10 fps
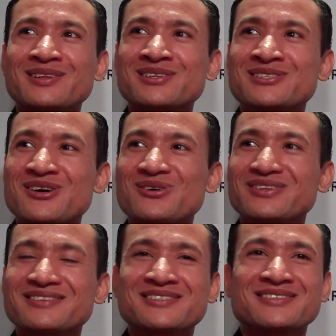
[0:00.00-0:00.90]
he looks
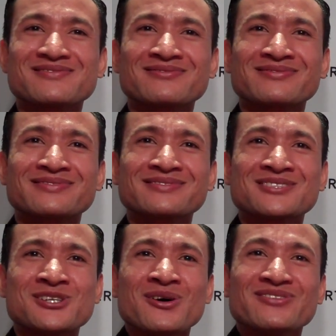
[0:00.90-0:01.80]
so
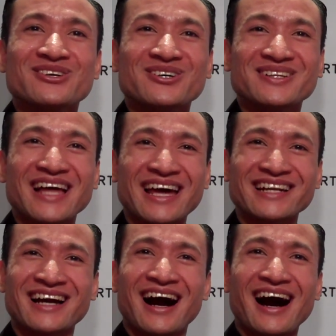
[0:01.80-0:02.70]
jovial
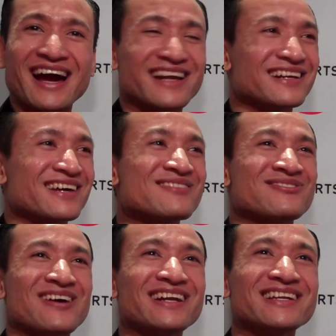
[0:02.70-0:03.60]
and kind and
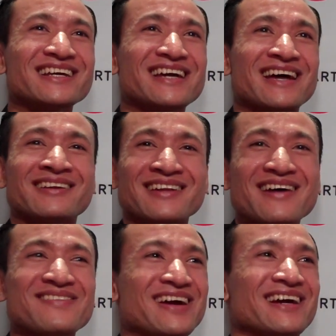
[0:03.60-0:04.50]
friendly and
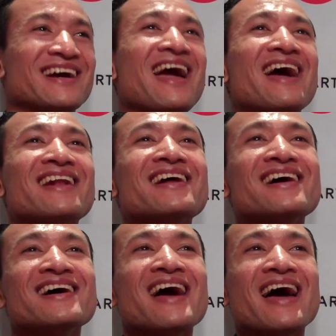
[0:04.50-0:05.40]
loving. And
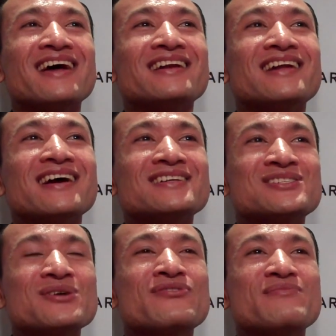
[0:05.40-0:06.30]

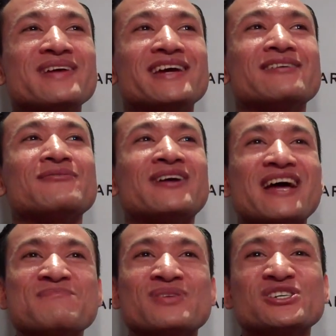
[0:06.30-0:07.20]
so for me,
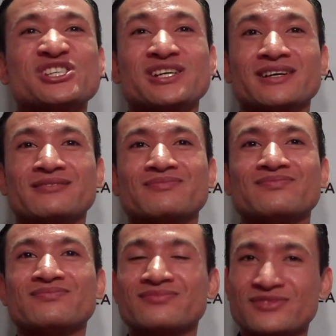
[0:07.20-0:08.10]
when I'm pushing
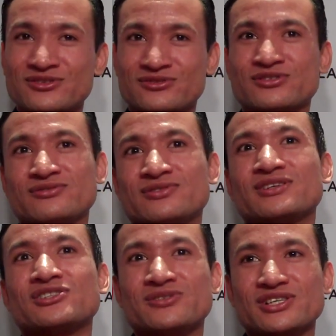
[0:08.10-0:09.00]

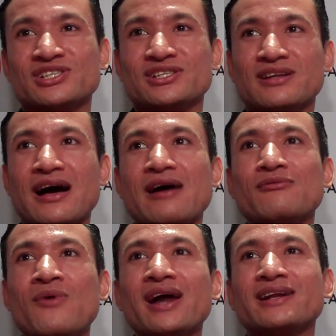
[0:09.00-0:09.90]
the tradition,
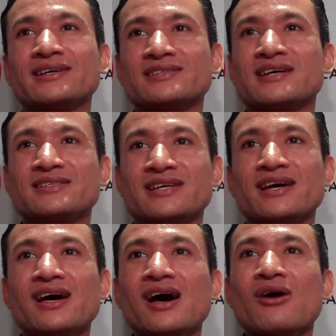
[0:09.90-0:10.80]
one is I
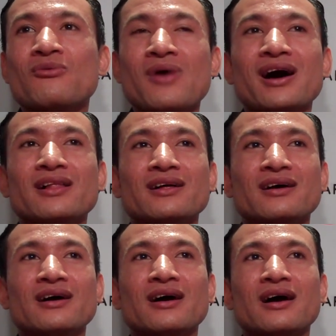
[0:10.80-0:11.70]
say,
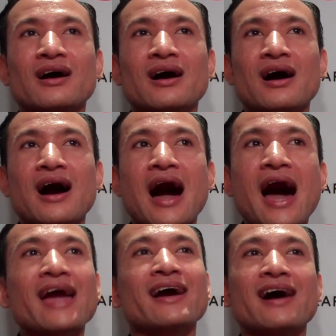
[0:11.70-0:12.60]
well,
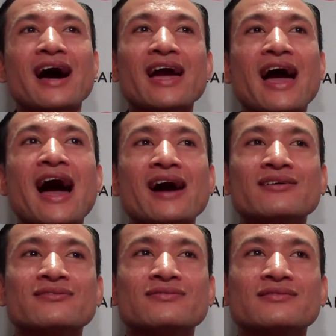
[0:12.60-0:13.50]
I
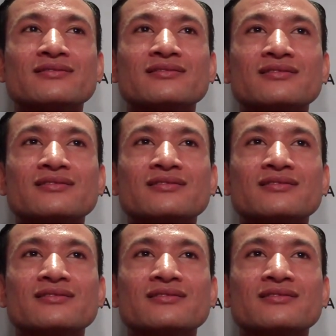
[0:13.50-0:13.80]
have